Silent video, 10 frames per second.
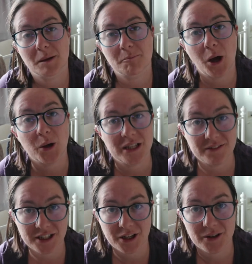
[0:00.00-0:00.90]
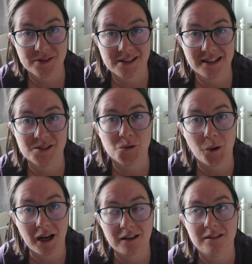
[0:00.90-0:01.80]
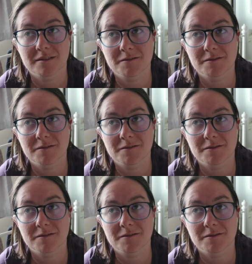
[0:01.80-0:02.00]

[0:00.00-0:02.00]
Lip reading: pony videos as well,